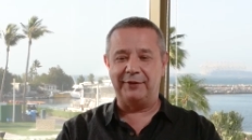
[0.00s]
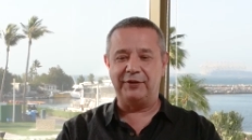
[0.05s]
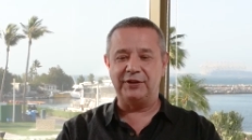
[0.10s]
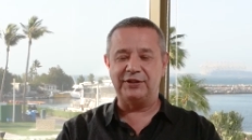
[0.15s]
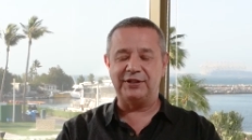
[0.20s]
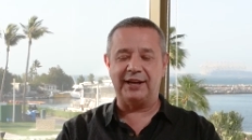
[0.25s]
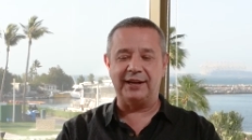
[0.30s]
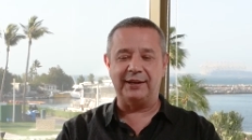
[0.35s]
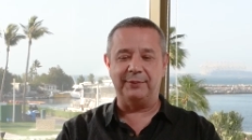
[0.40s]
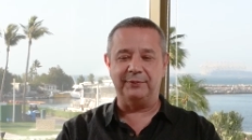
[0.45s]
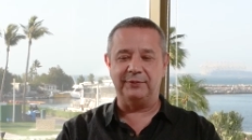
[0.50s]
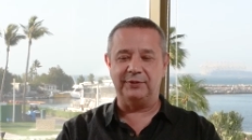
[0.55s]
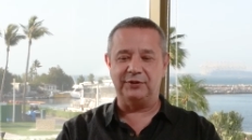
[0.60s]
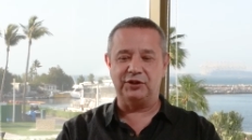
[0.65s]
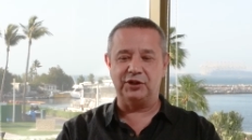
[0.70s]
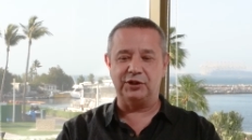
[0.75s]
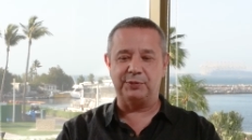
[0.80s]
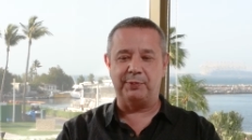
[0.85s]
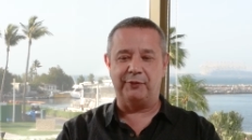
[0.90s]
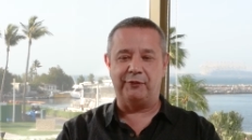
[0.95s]
you take
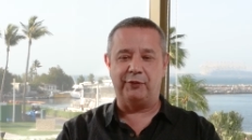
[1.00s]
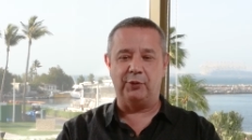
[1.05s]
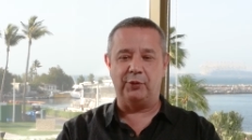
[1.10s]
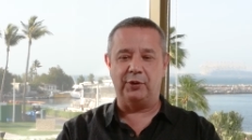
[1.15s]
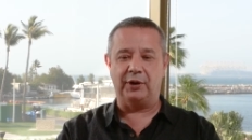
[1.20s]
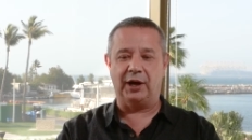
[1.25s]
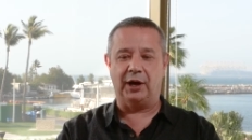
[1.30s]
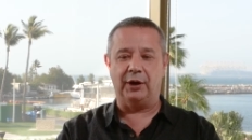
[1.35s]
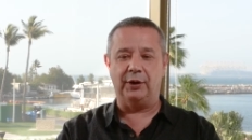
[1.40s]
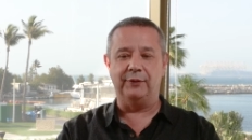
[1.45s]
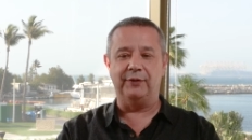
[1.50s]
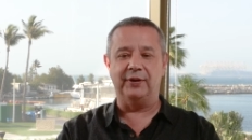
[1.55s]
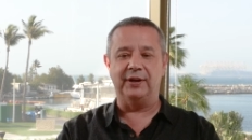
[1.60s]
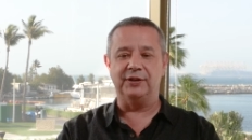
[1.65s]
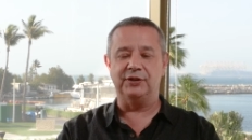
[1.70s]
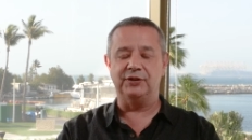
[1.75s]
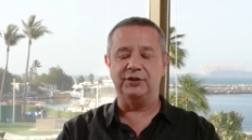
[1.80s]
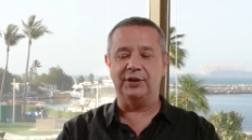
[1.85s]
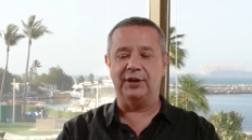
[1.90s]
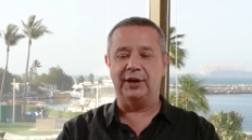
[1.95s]
just before
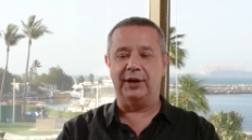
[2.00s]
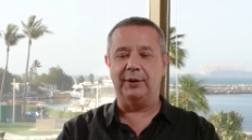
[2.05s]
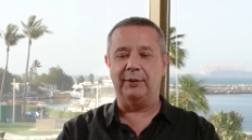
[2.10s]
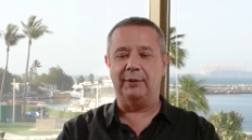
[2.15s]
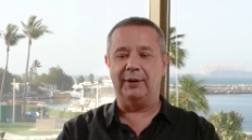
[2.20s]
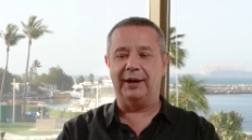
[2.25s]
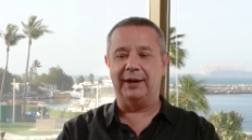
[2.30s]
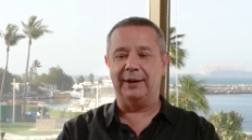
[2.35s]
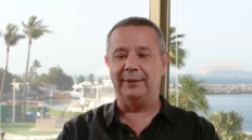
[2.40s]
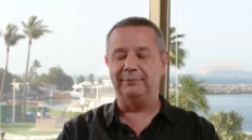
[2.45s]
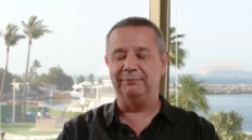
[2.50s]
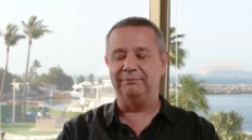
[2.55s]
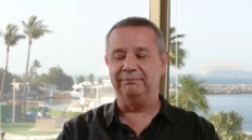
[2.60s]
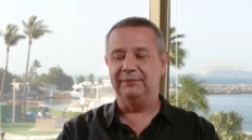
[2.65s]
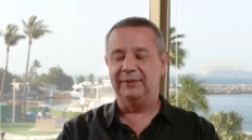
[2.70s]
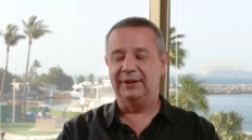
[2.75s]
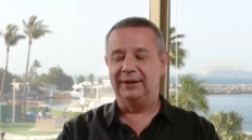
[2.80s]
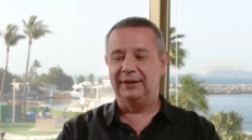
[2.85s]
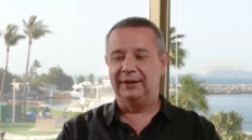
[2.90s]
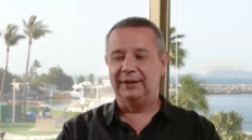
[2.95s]
COVID,
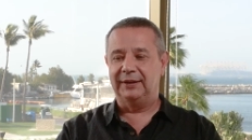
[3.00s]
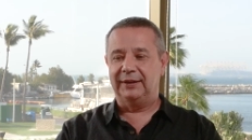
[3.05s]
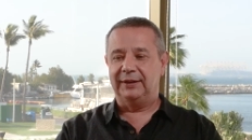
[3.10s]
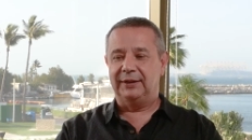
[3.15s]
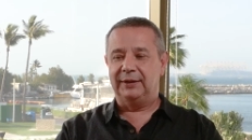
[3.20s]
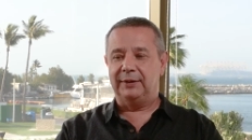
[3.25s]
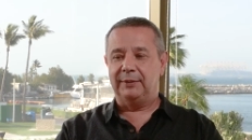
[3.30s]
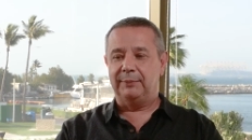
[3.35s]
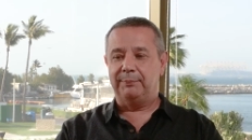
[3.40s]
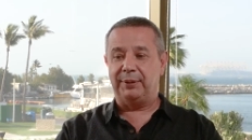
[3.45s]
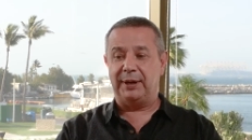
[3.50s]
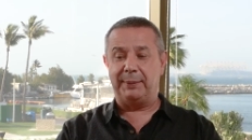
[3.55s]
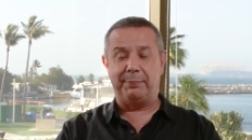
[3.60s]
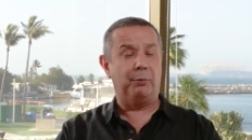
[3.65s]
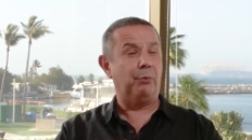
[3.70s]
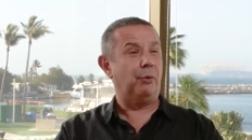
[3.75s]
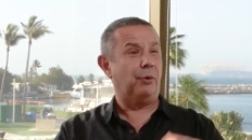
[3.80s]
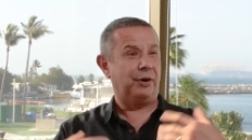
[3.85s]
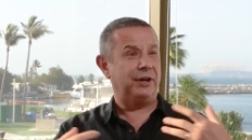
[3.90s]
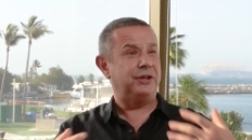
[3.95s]
people
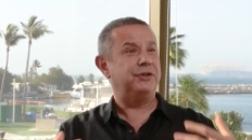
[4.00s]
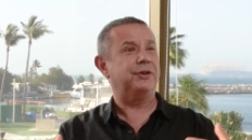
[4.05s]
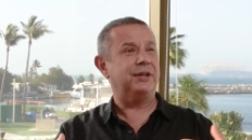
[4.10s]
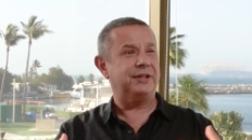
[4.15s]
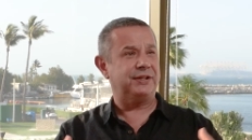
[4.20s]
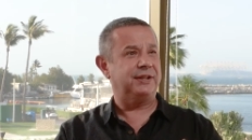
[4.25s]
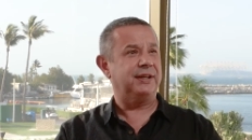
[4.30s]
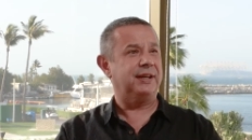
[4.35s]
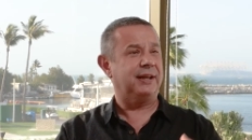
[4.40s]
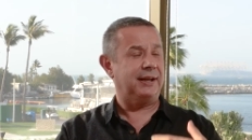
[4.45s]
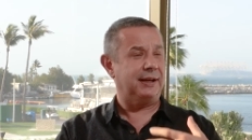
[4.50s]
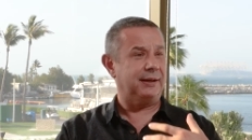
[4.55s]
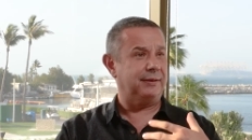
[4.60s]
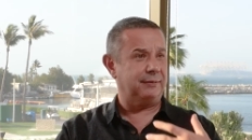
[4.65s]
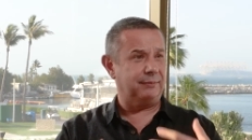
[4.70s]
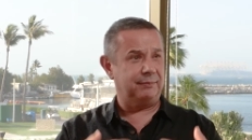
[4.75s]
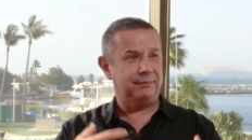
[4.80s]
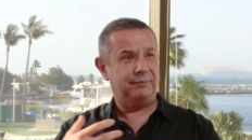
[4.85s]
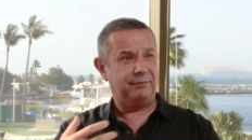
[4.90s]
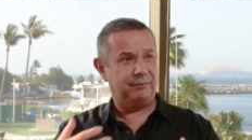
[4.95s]
were interested
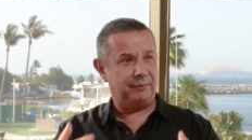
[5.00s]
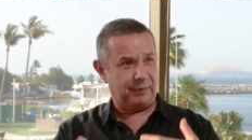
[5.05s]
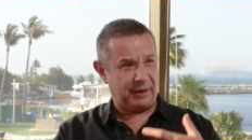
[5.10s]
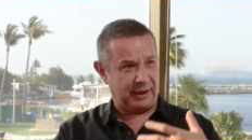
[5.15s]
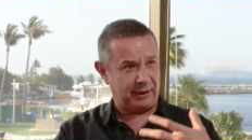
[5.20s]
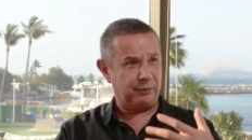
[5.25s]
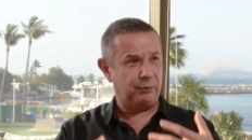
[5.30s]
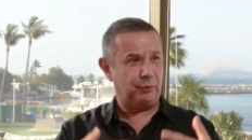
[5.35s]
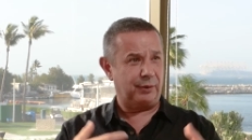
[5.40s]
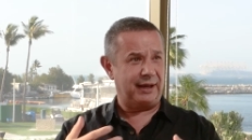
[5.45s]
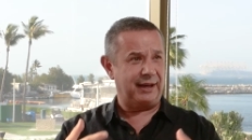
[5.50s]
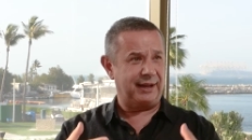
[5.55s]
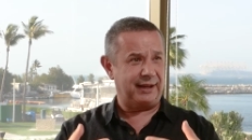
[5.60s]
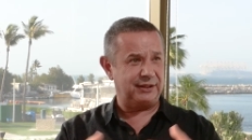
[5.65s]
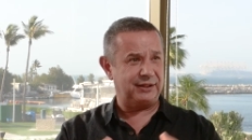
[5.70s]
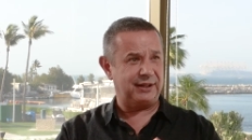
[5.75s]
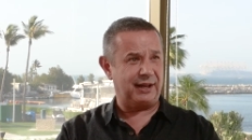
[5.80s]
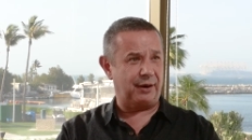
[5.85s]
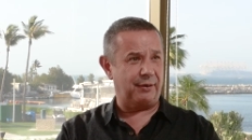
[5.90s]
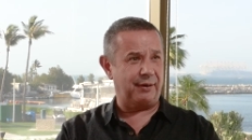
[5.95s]
in really
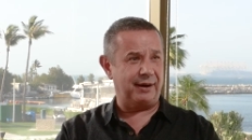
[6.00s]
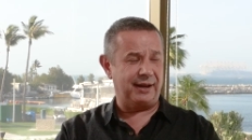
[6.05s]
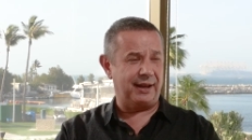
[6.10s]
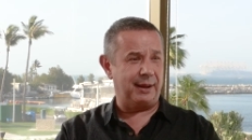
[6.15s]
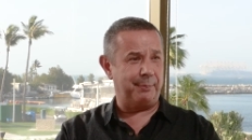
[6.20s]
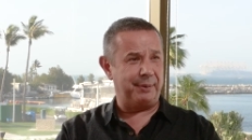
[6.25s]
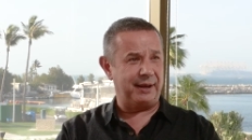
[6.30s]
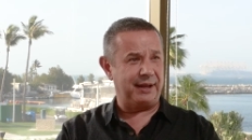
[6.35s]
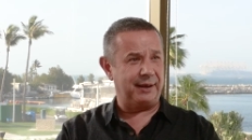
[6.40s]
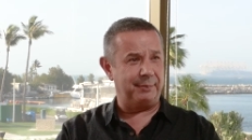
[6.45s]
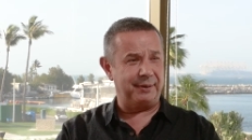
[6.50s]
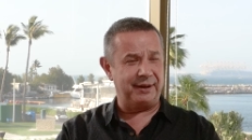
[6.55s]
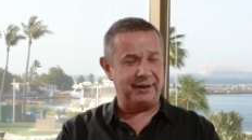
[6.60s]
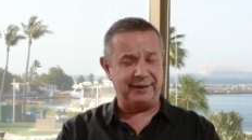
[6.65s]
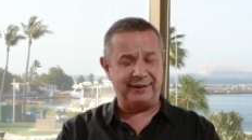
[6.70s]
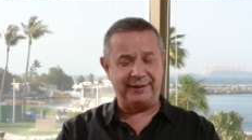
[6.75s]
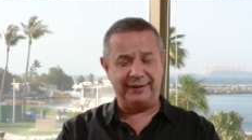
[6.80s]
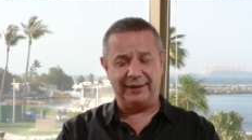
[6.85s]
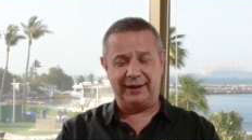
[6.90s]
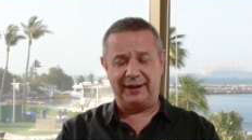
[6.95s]
accelerating their
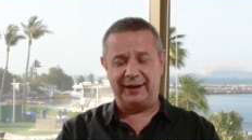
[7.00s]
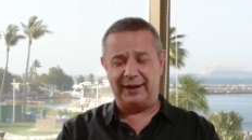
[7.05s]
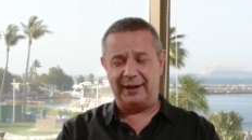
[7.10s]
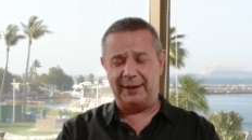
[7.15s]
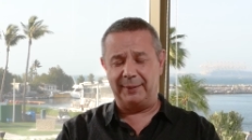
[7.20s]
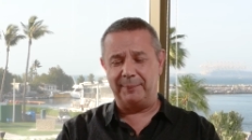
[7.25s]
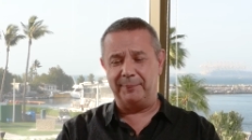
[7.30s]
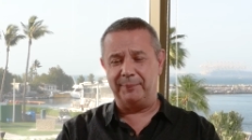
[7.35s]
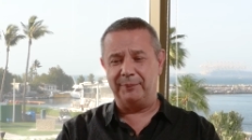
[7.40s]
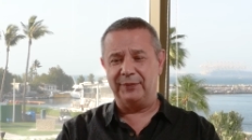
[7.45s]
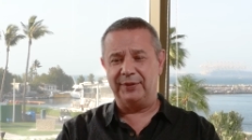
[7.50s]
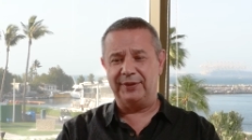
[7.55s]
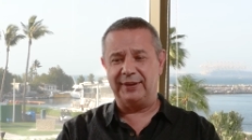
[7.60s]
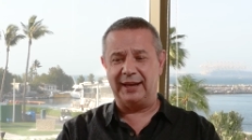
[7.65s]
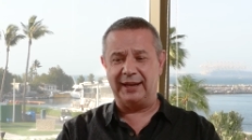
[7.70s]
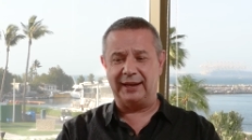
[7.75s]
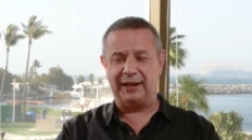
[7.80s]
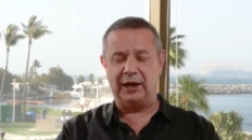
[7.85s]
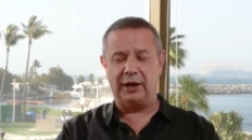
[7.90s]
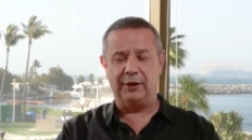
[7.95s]
B2B.
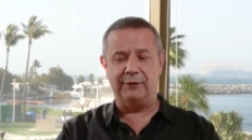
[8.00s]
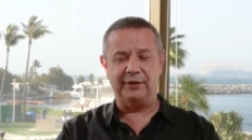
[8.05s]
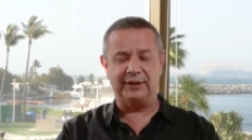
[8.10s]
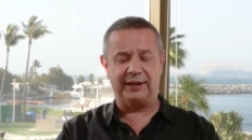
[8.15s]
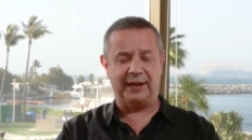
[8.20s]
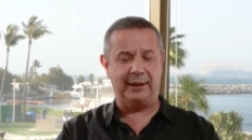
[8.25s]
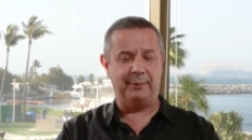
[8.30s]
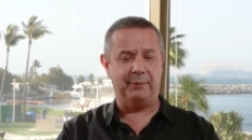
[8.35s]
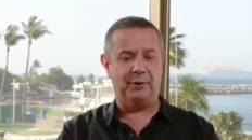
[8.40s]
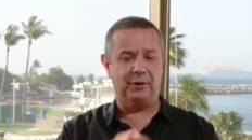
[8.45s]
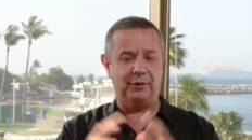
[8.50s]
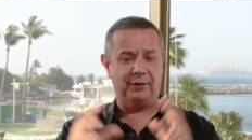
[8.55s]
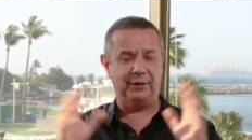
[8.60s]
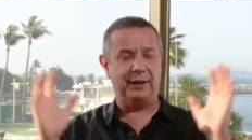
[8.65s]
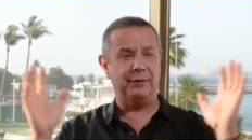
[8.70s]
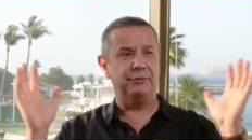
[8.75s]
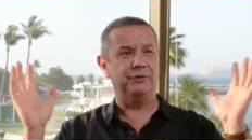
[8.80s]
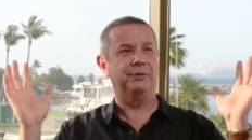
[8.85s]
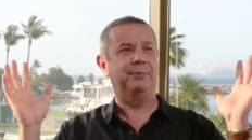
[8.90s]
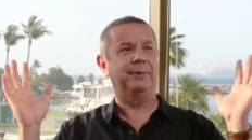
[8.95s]
Then COVID came along and there
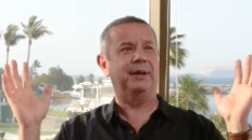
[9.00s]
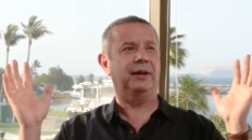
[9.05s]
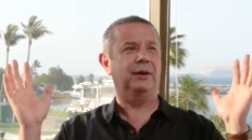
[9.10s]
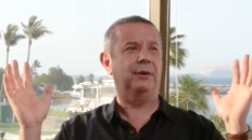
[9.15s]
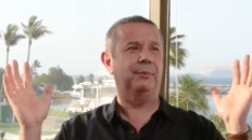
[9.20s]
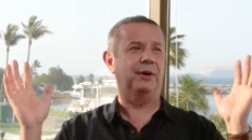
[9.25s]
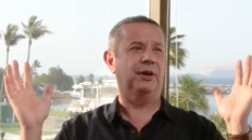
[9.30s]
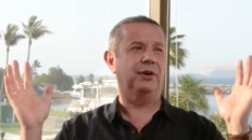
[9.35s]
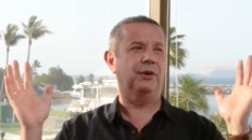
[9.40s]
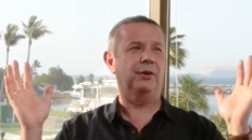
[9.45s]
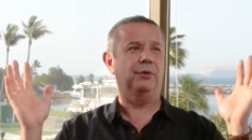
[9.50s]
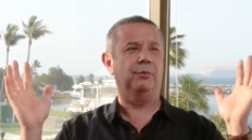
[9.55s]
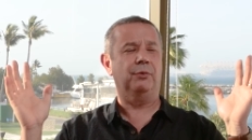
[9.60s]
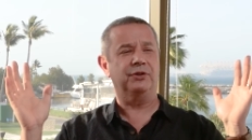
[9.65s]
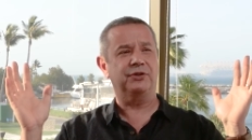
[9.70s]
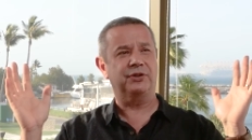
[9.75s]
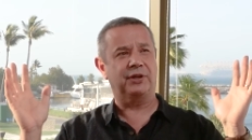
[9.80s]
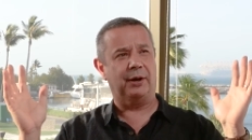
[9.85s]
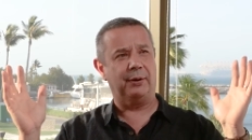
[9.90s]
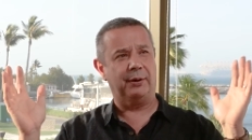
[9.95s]
was the big, oh my God,
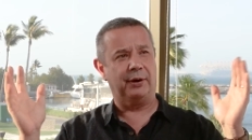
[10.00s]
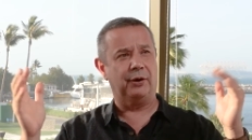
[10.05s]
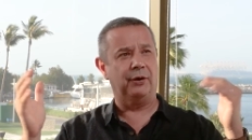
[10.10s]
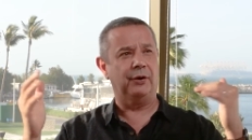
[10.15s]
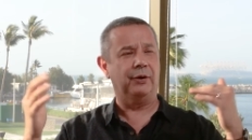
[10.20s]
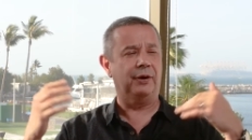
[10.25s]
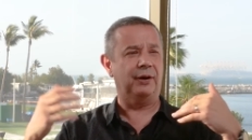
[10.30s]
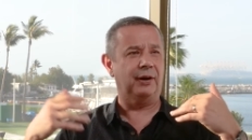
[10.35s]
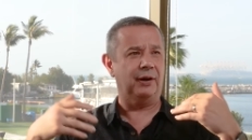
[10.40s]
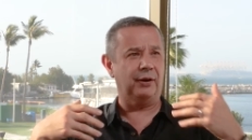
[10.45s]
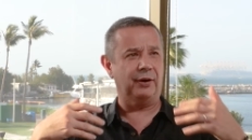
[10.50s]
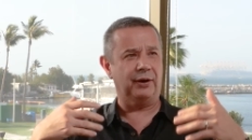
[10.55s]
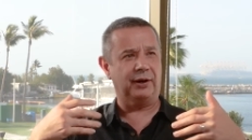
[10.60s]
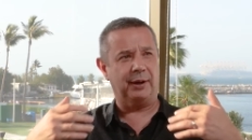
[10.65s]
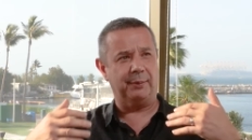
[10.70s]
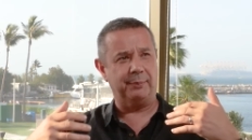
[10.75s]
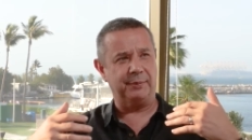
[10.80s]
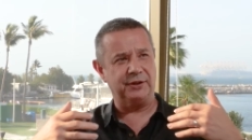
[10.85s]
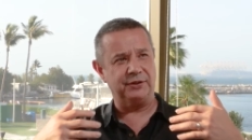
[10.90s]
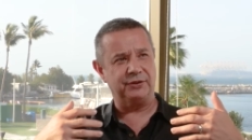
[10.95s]
what's going on? And a lot of
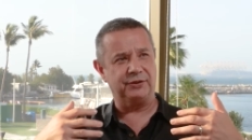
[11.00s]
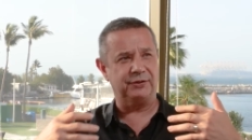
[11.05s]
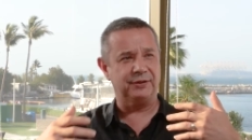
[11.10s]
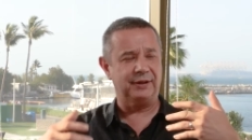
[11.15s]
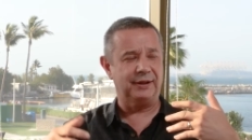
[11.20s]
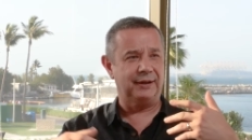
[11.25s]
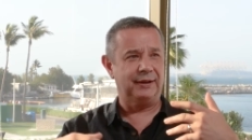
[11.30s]
companies